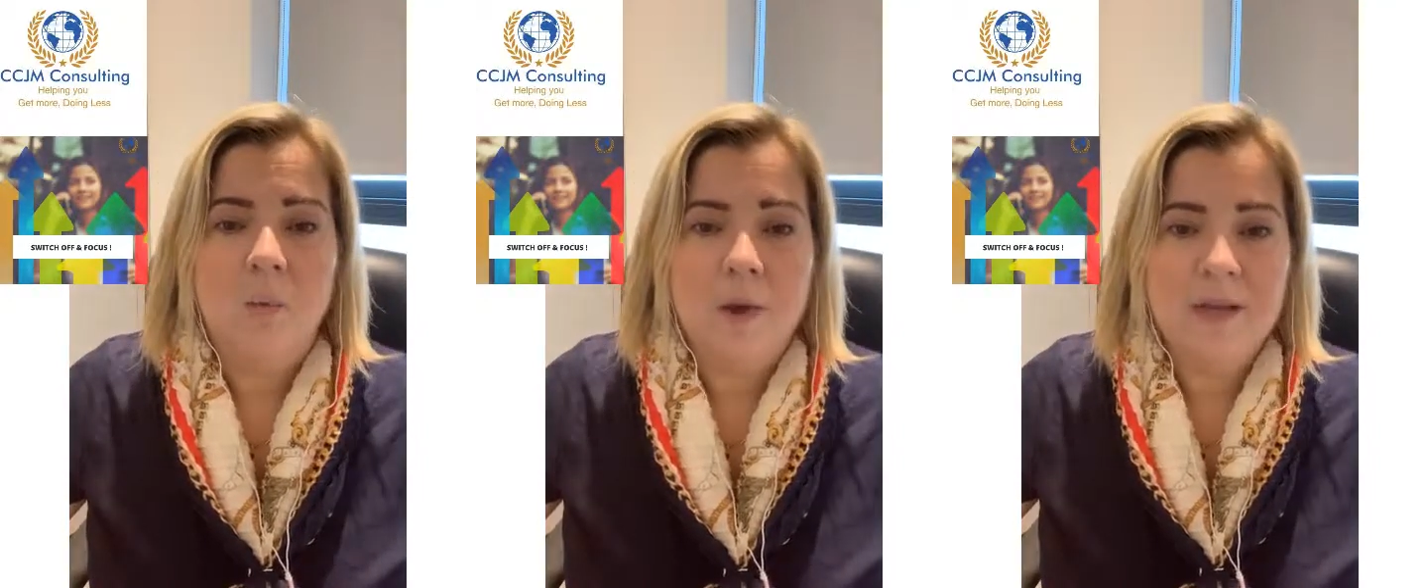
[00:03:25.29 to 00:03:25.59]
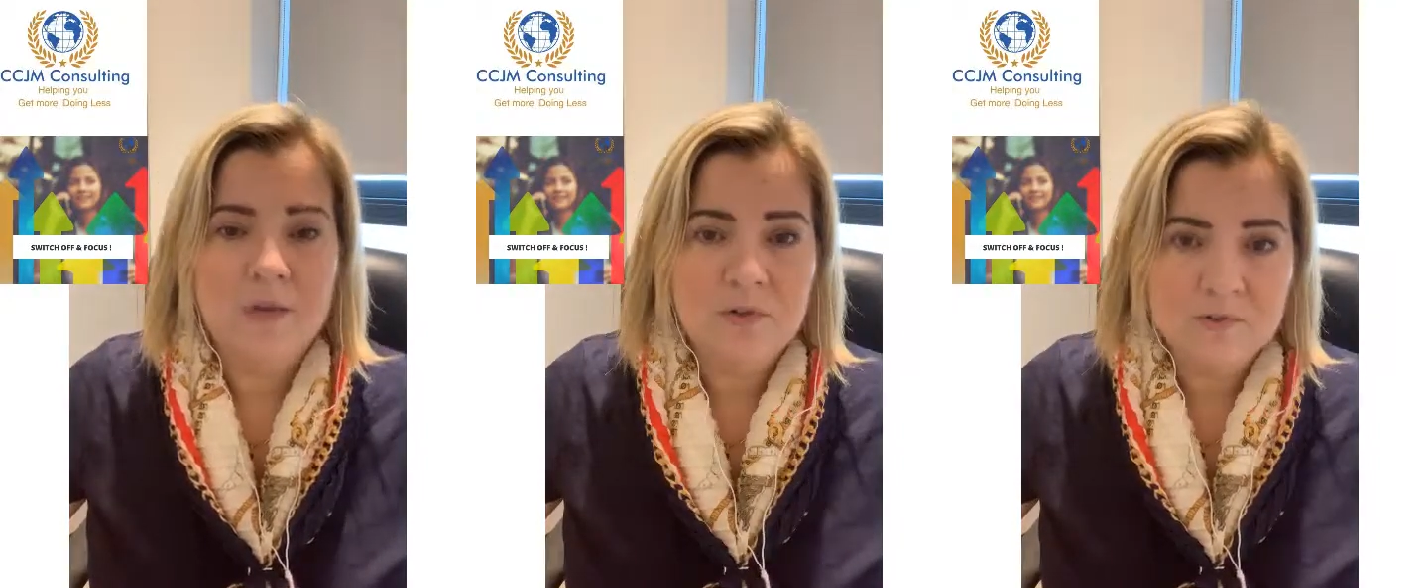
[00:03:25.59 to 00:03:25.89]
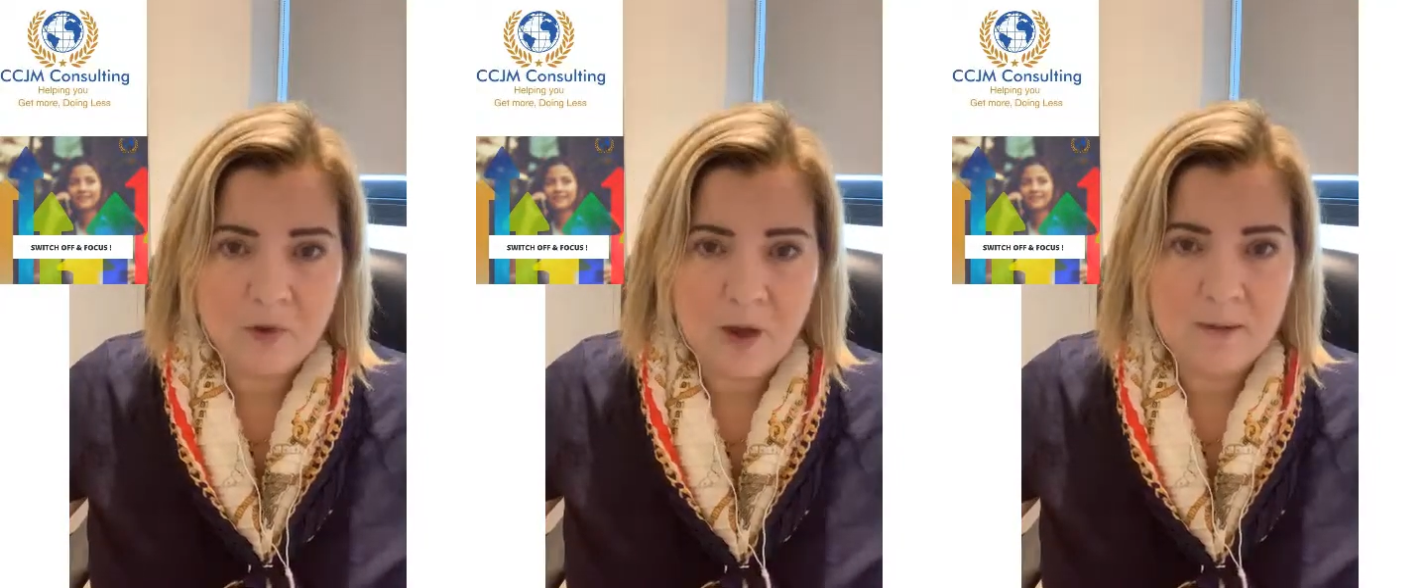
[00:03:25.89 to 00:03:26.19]
When you
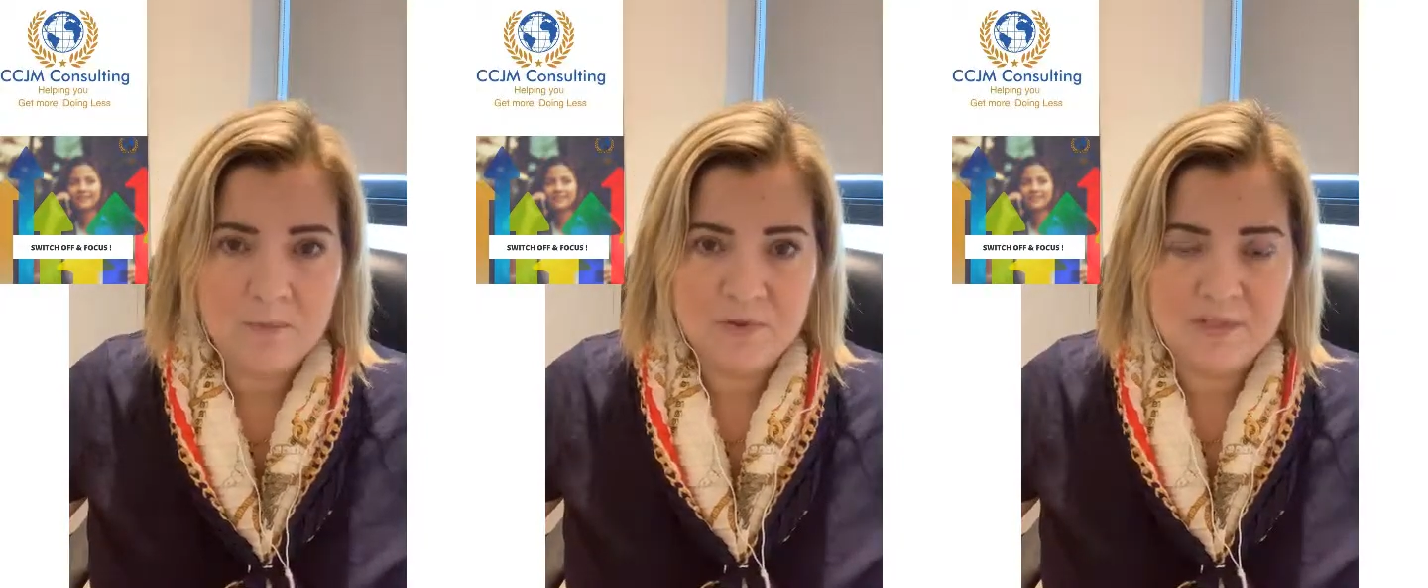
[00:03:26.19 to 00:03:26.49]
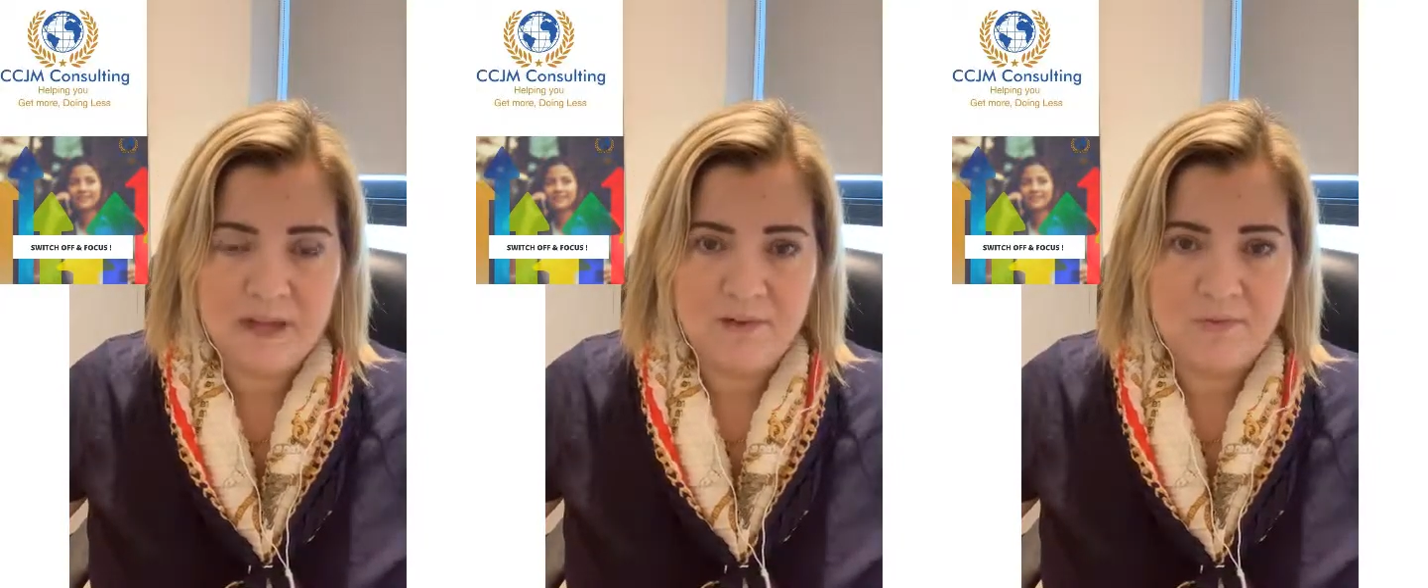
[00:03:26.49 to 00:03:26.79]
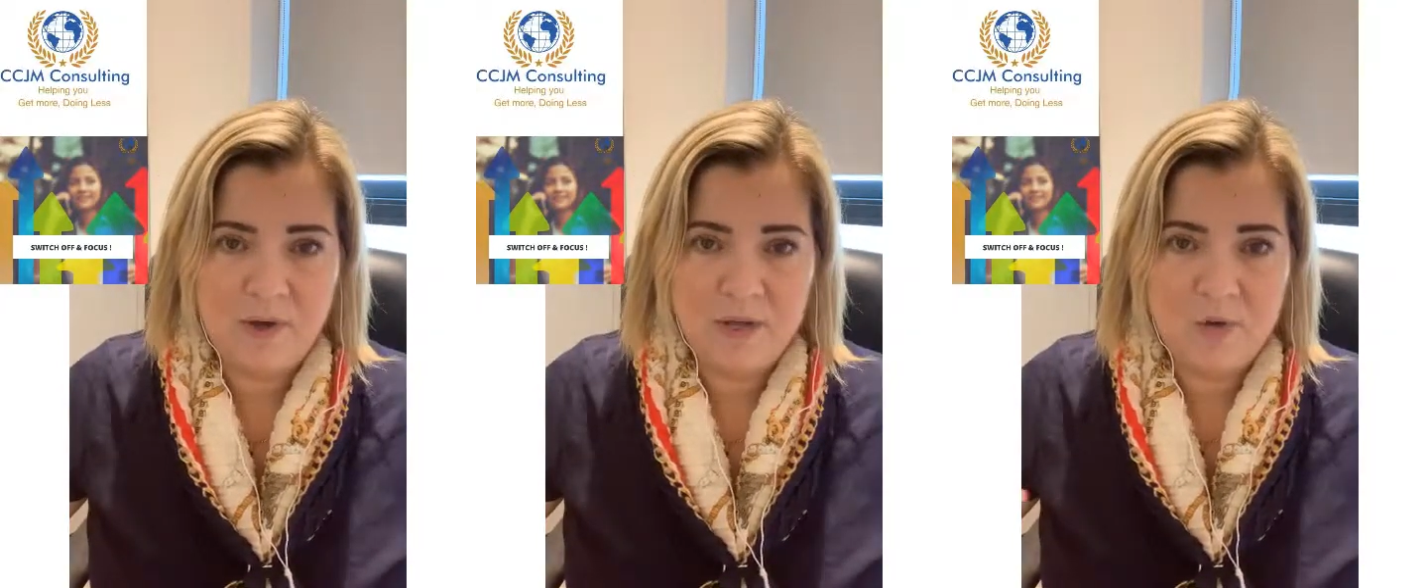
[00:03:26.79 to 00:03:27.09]
time
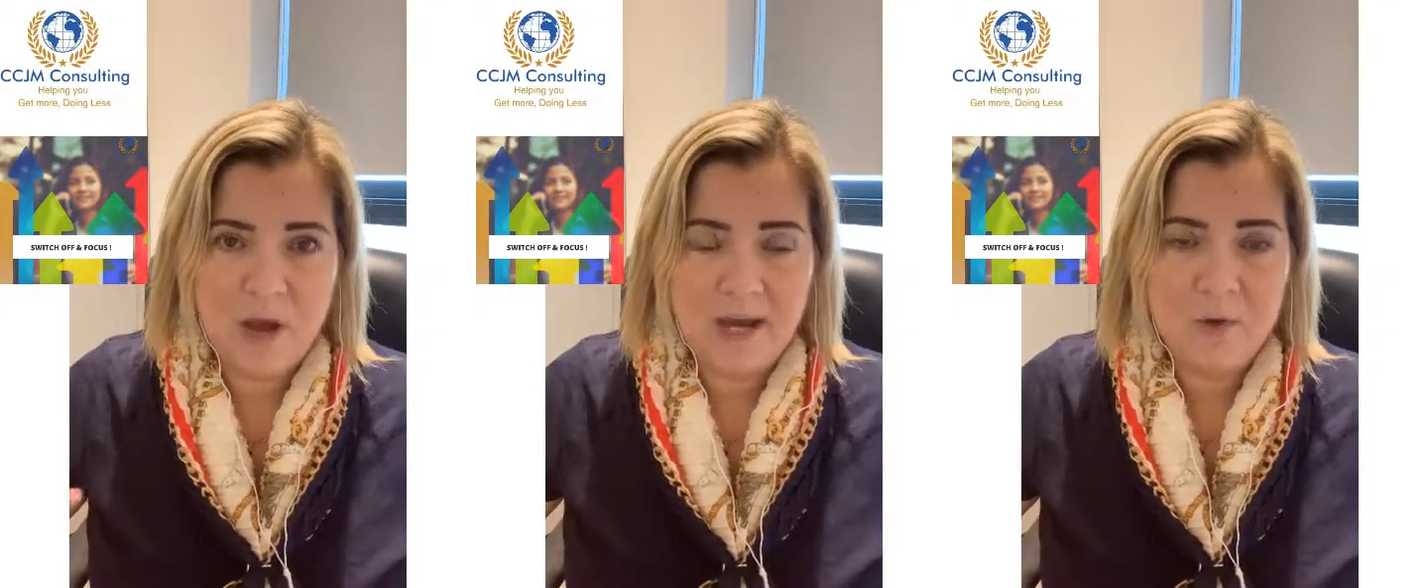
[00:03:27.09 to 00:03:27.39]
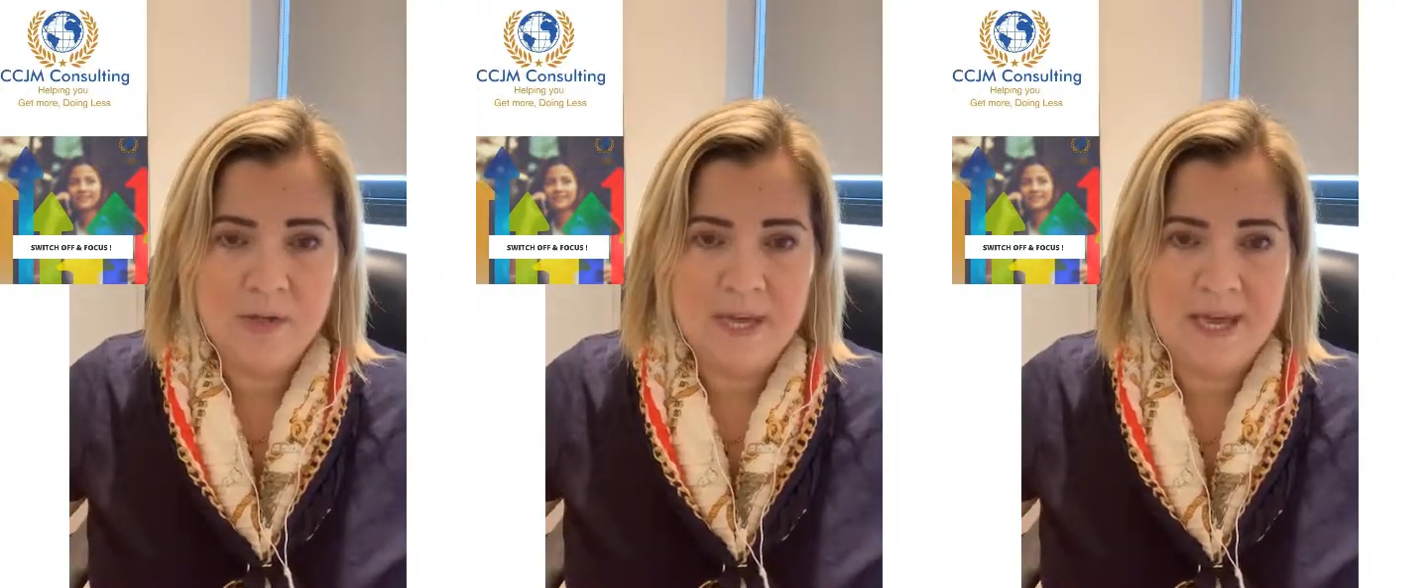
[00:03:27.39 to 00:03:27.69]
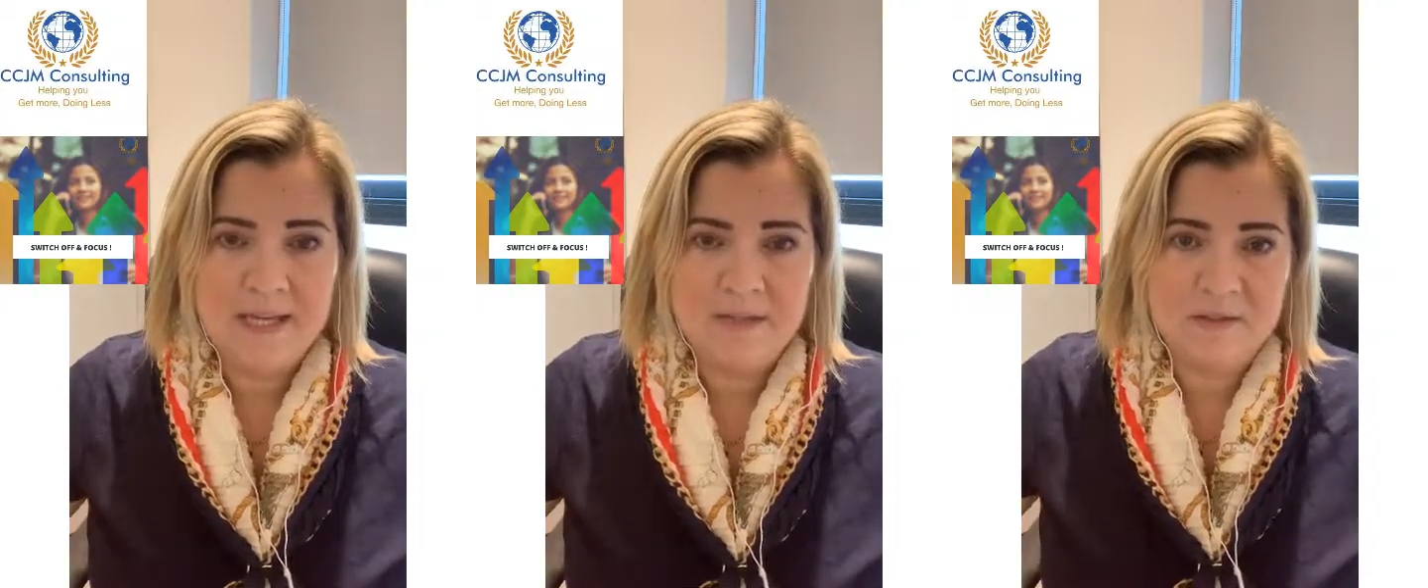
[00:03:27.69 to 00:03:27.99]
yourself, when you allocate